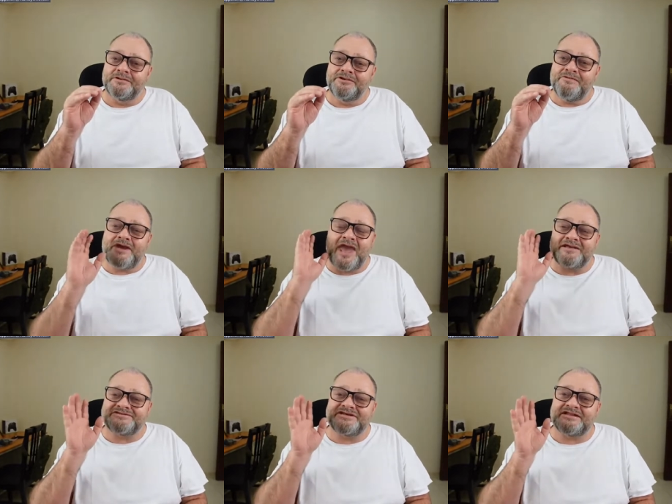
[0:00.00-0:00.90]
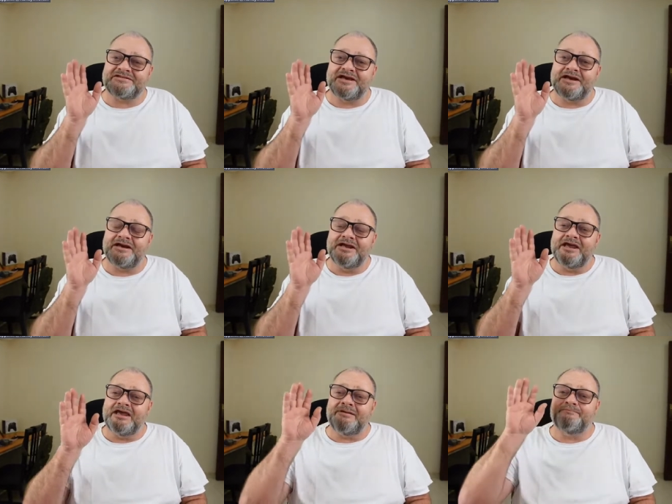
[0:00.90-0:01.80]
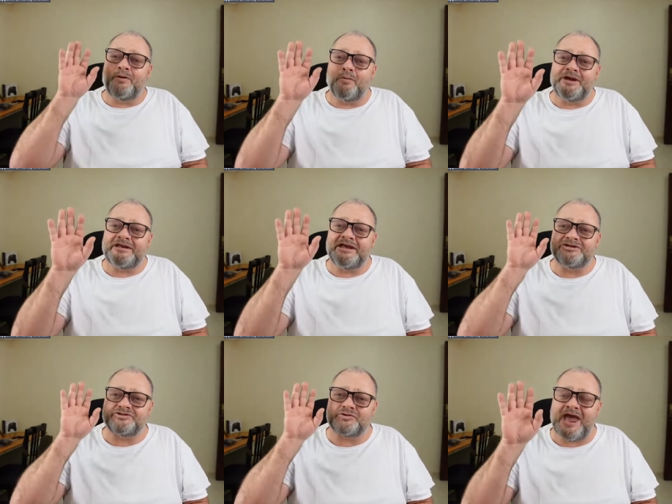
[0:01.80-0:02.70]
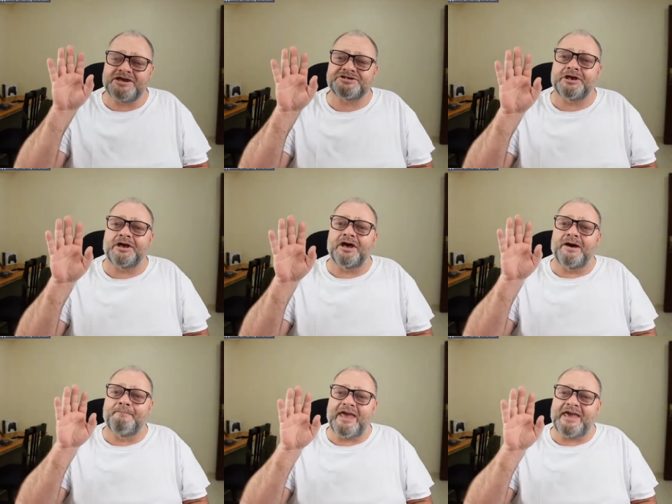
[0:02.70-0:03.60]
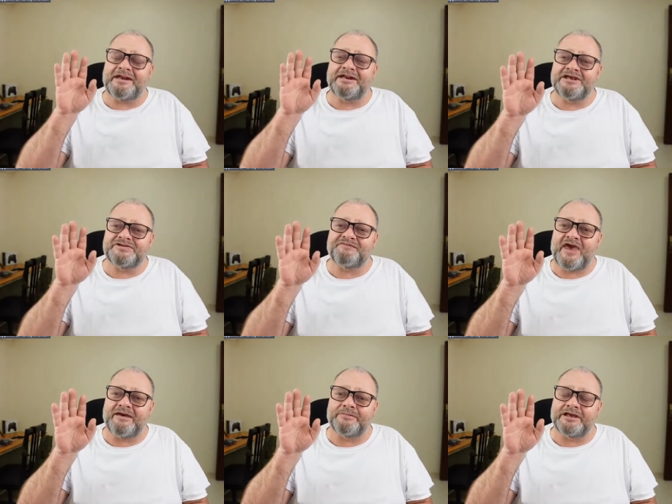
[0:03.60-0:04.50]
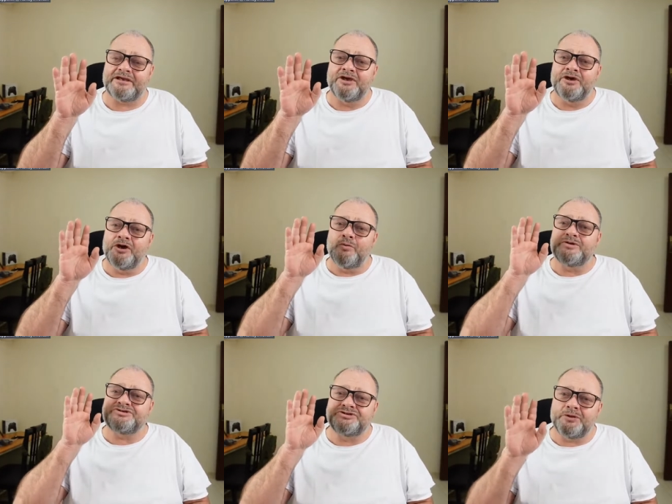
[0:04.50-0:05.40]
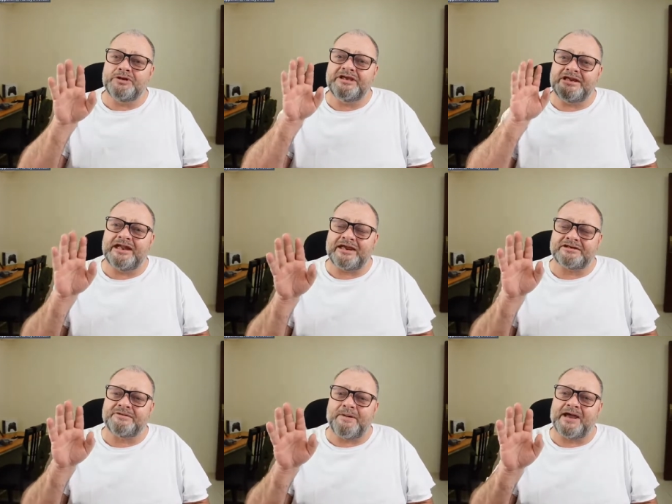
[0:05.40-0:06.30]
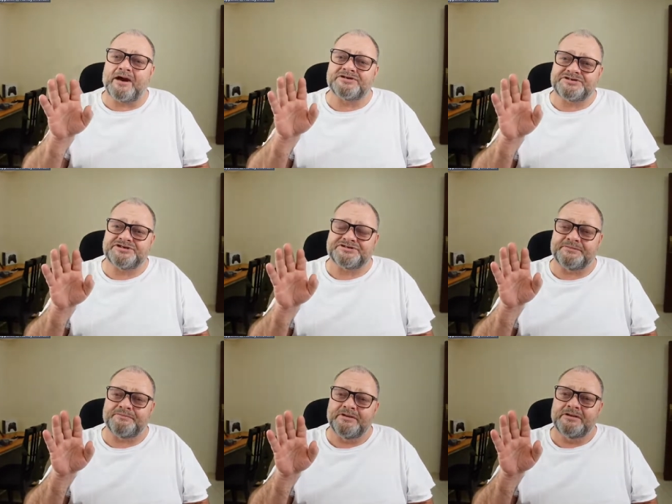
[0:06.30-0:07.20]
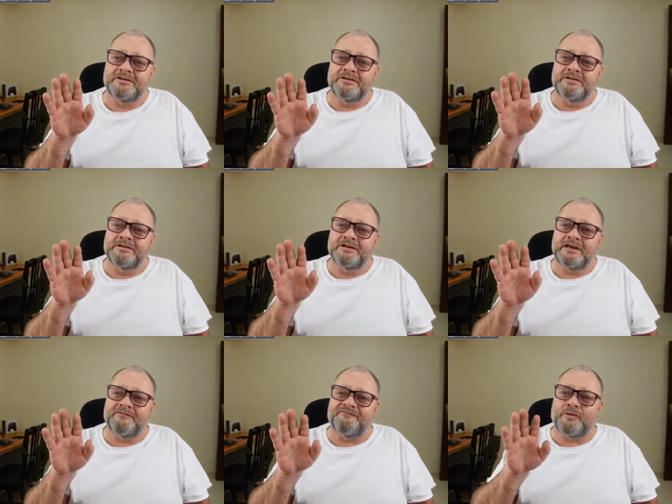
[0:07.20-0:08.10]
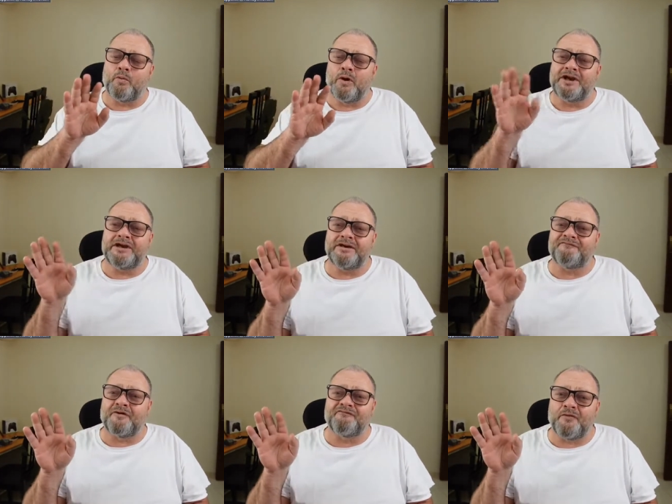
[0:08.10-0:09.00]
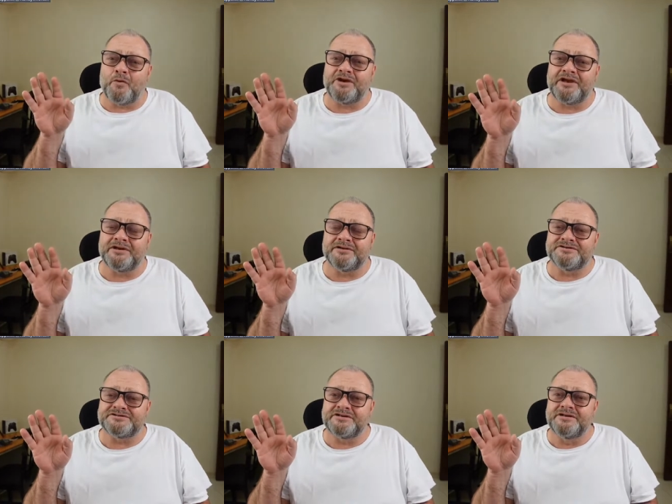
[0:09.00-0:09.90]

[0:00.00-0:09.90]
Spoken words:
You can't sit there and point and trash a man and his family who was duly elected by our system for 4 years.